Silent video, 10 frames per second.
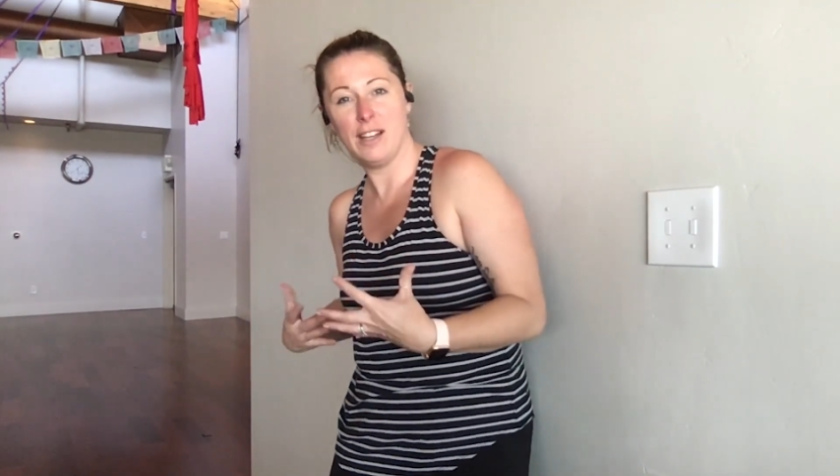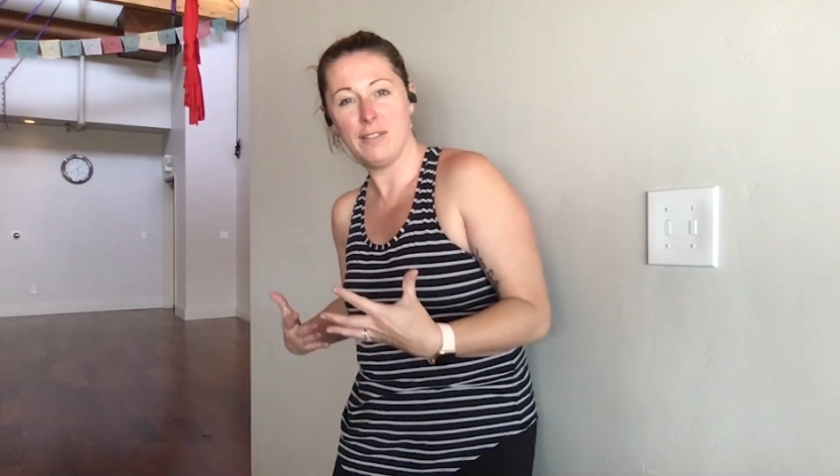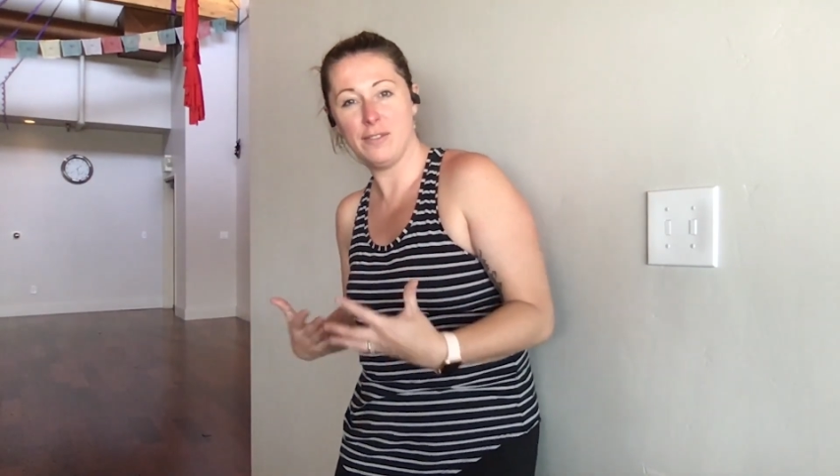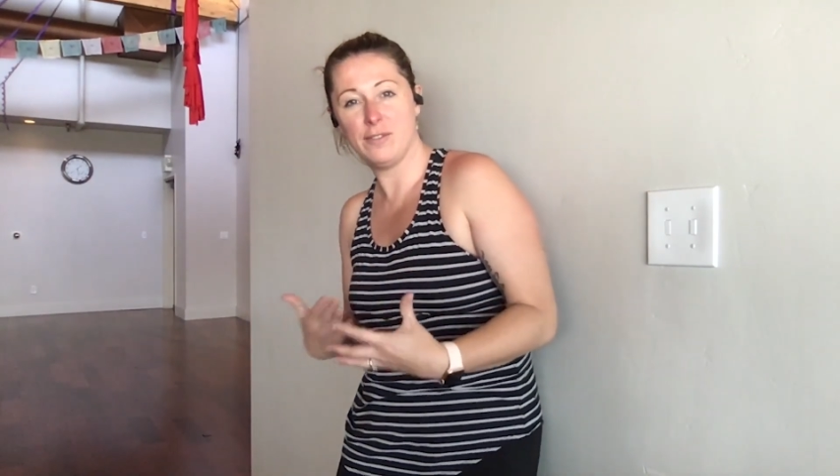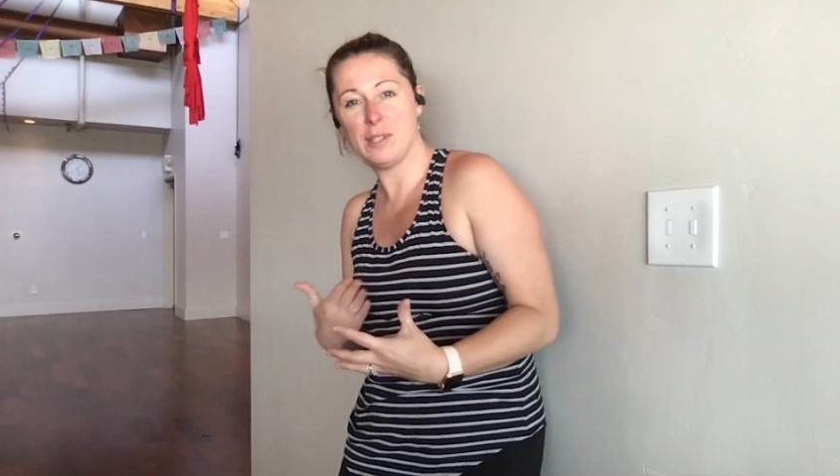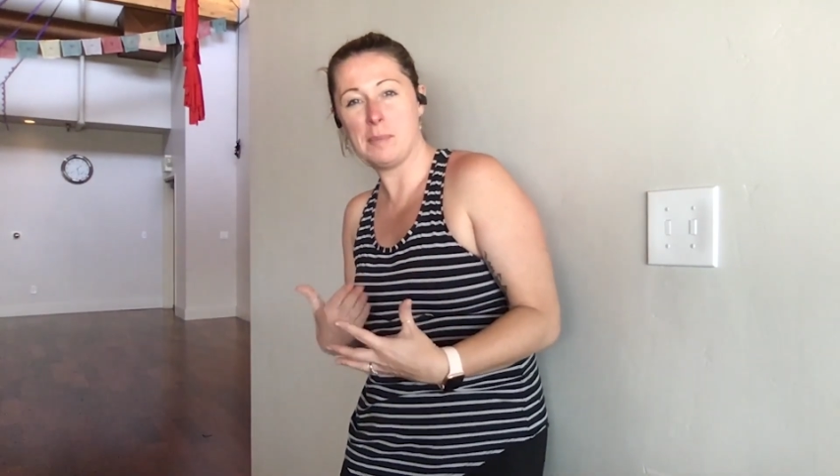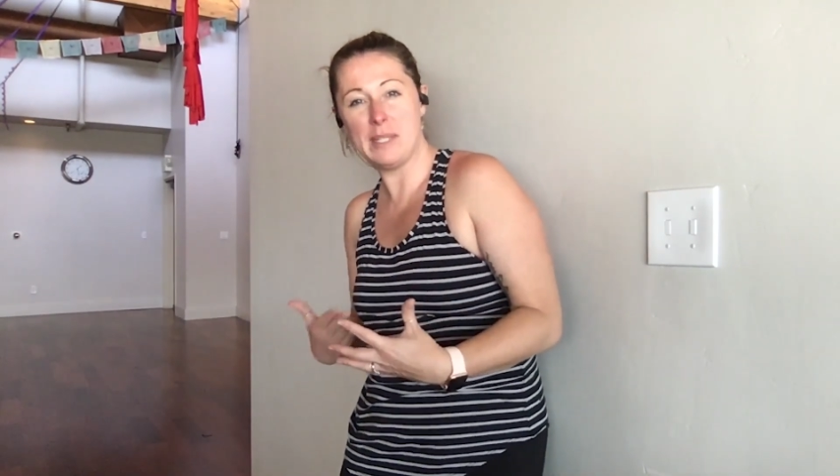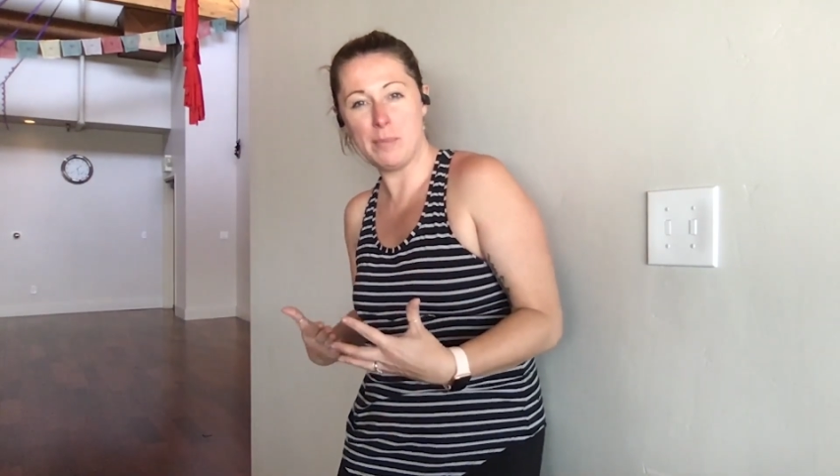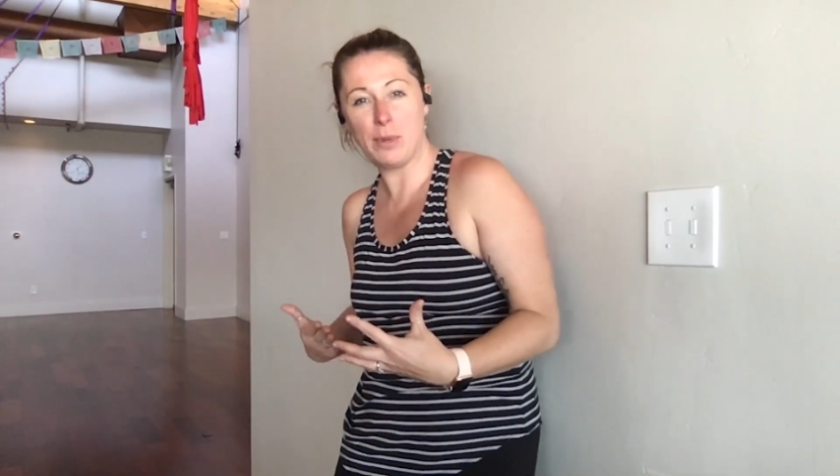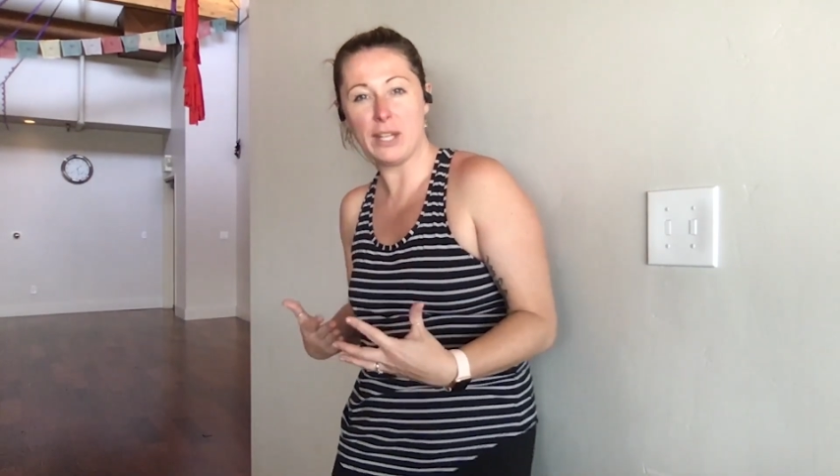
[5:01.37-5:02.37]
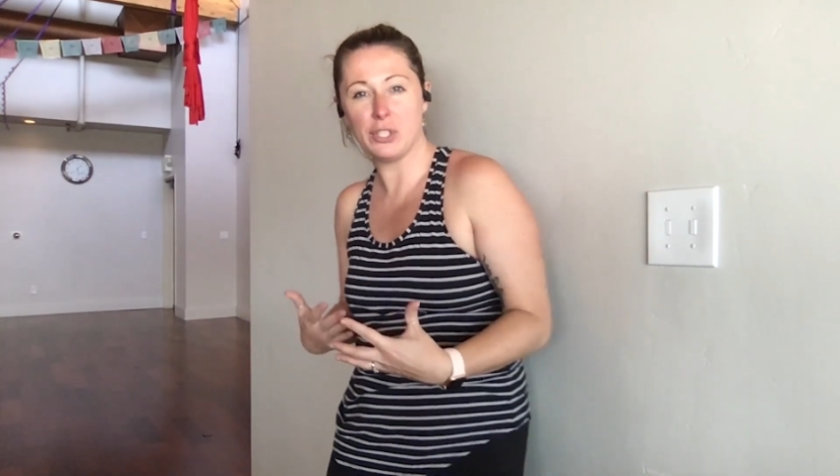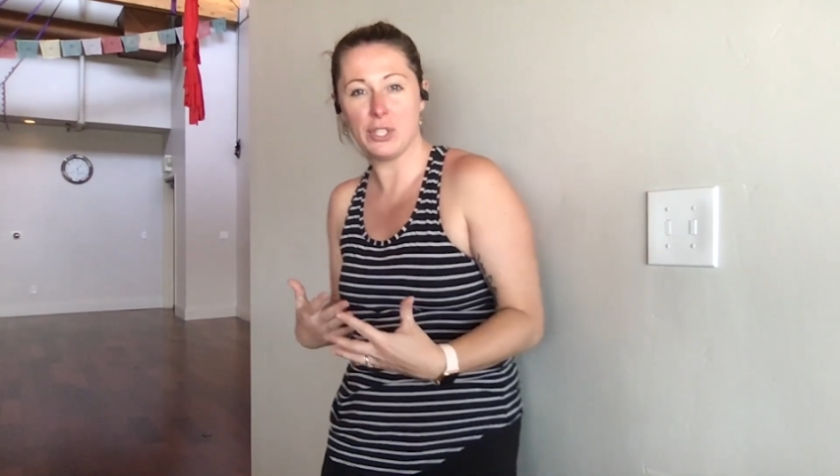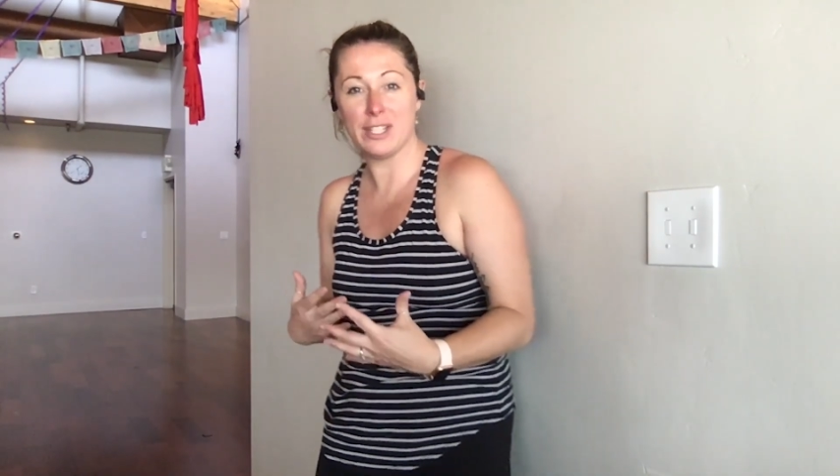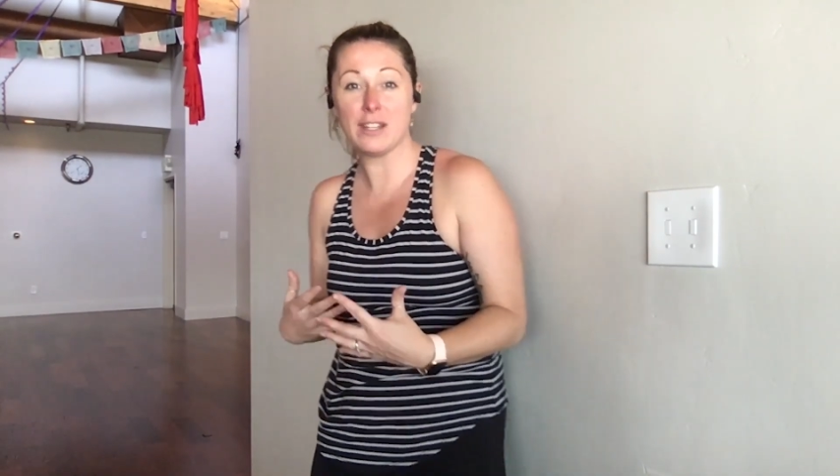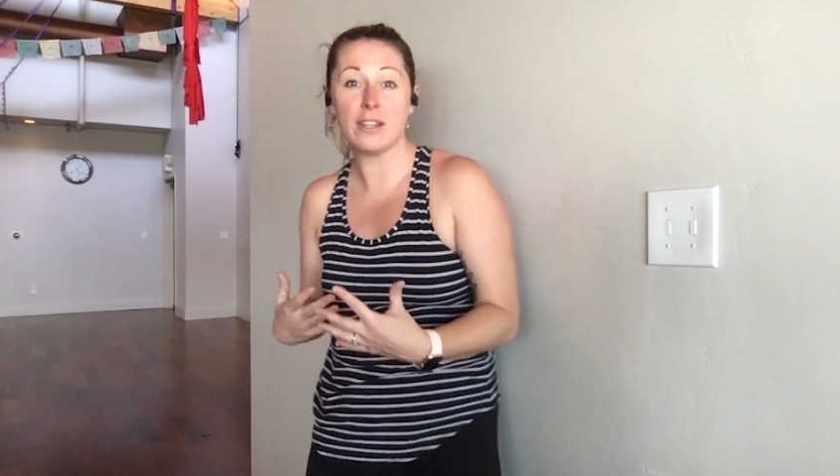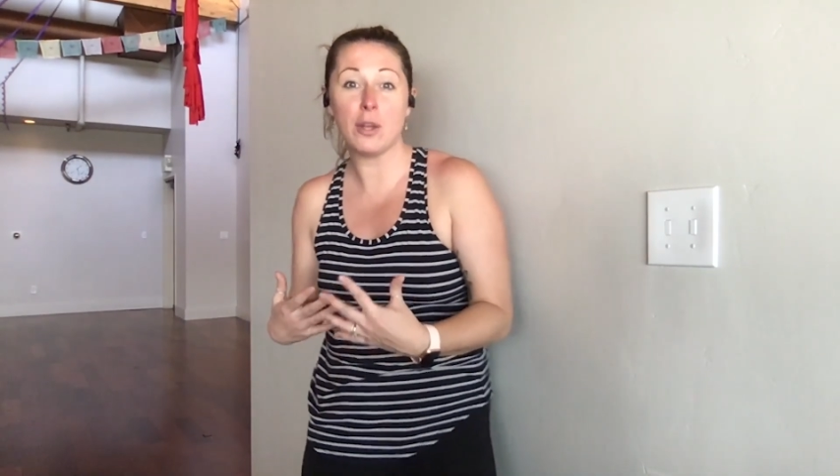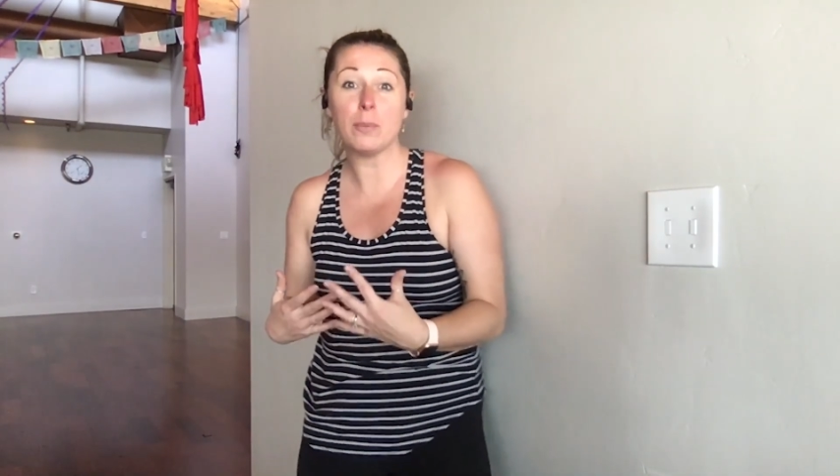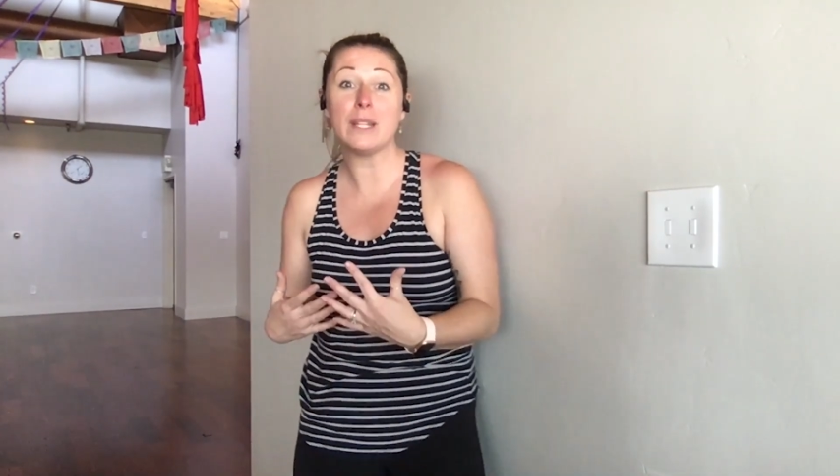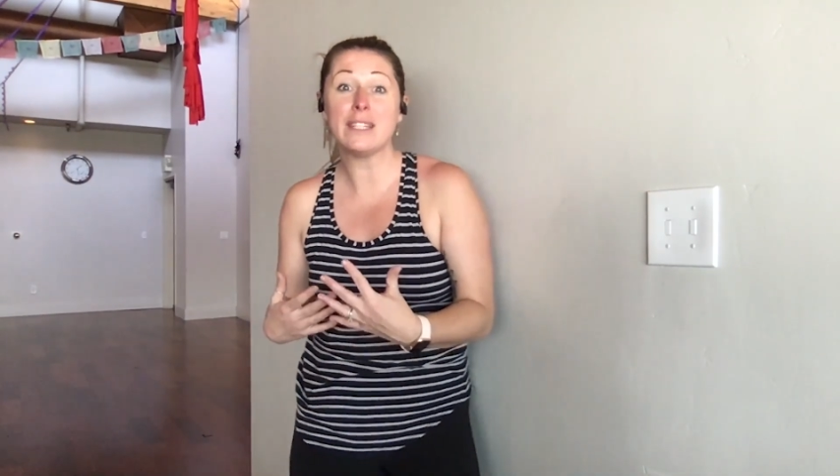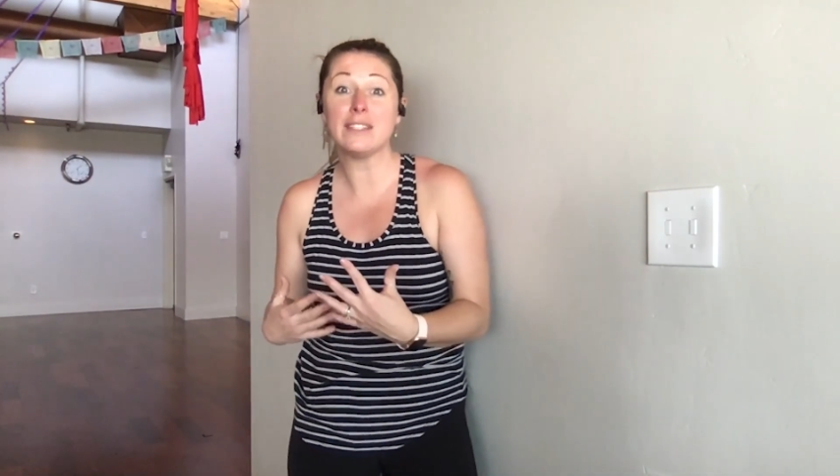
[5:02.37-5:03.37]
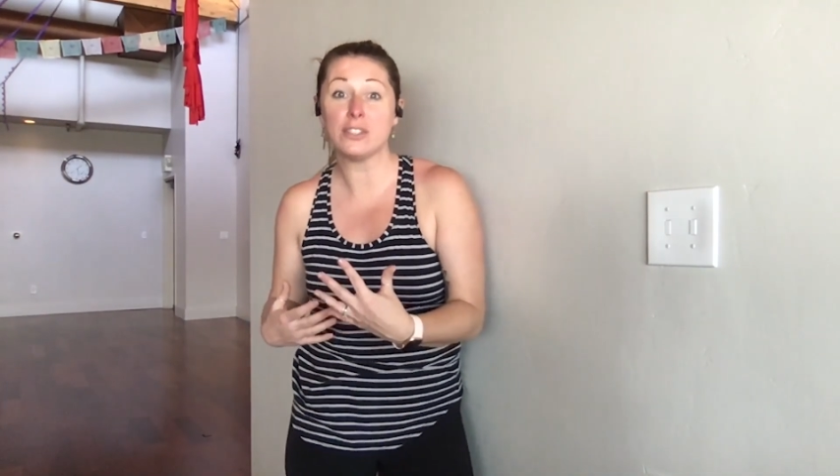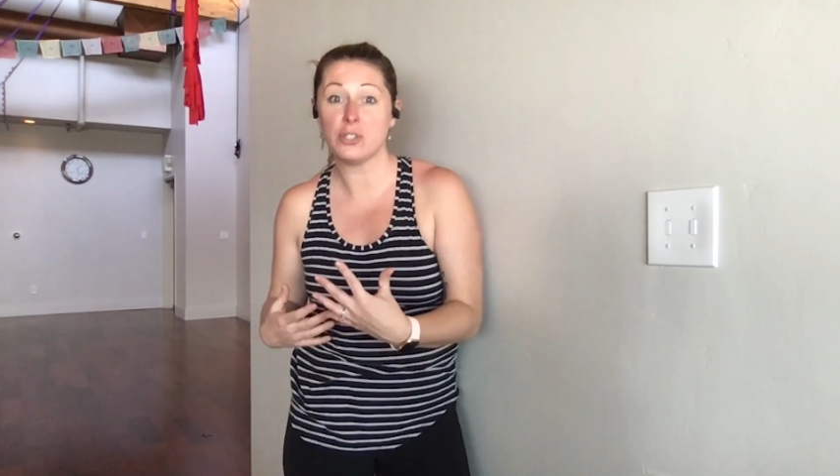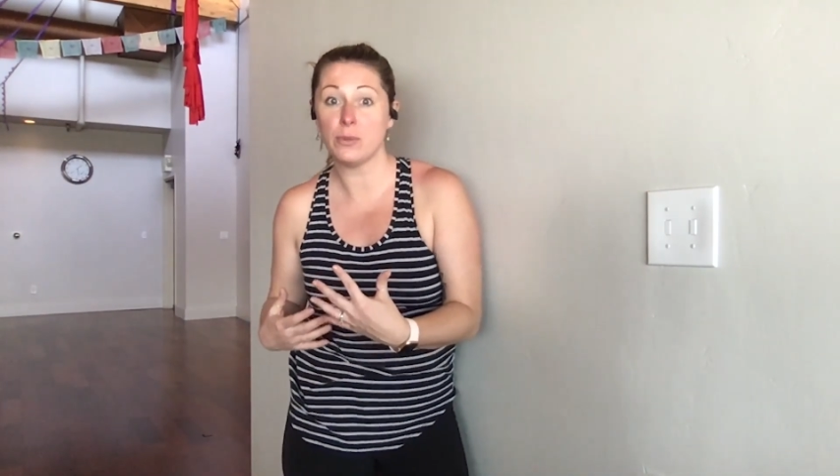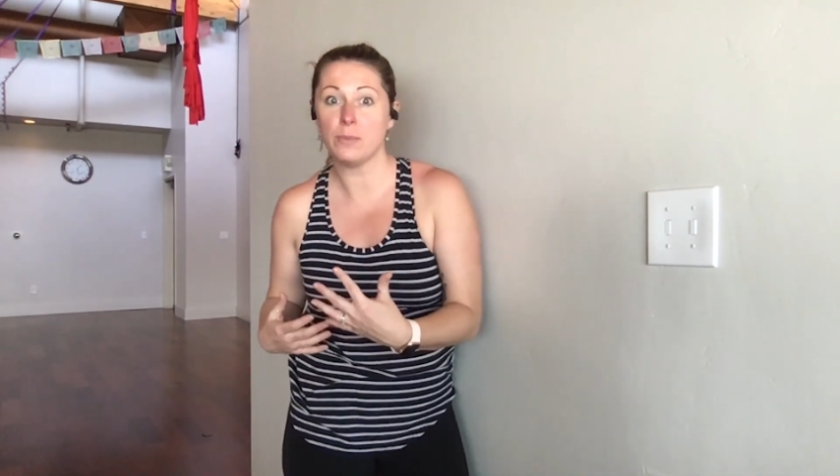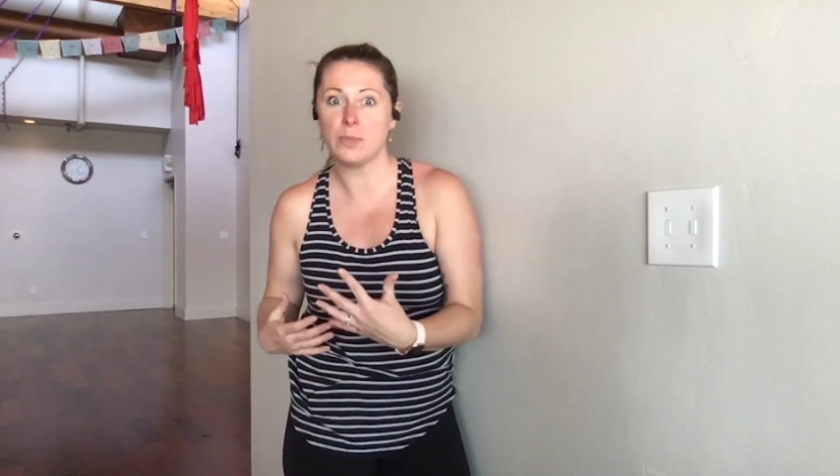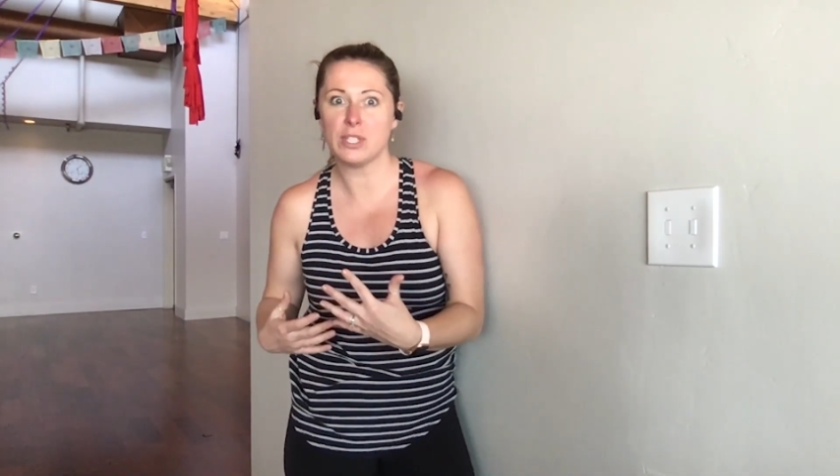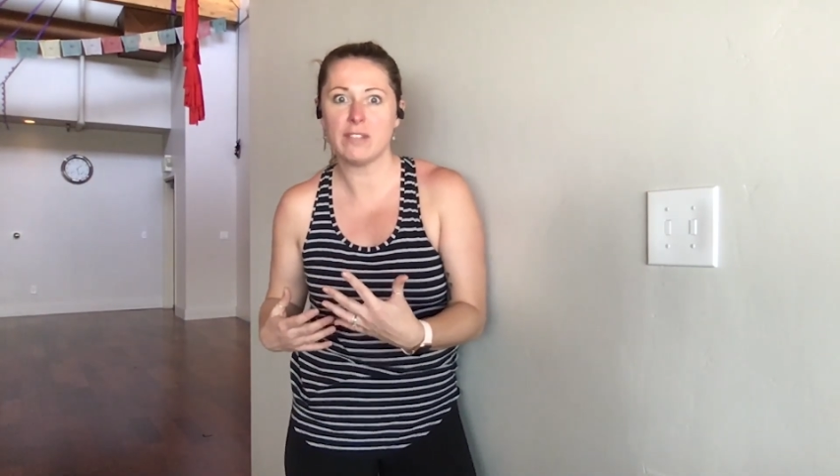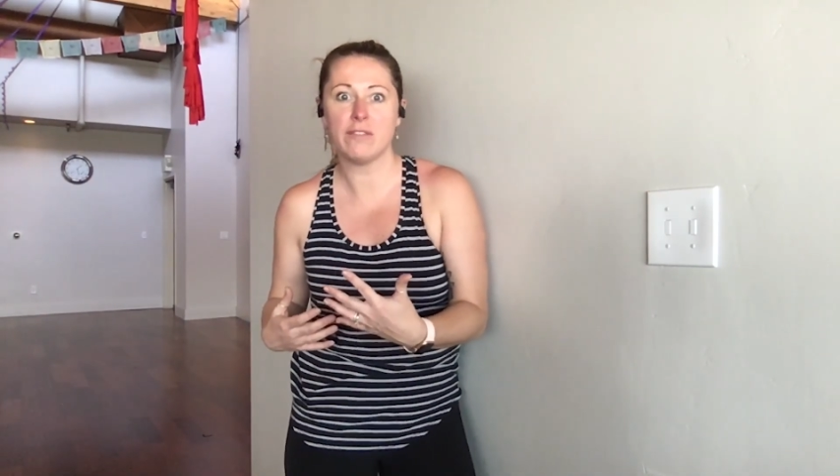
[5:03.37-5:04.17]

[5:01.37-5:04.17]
of some deep pressure into the oblique tissue, which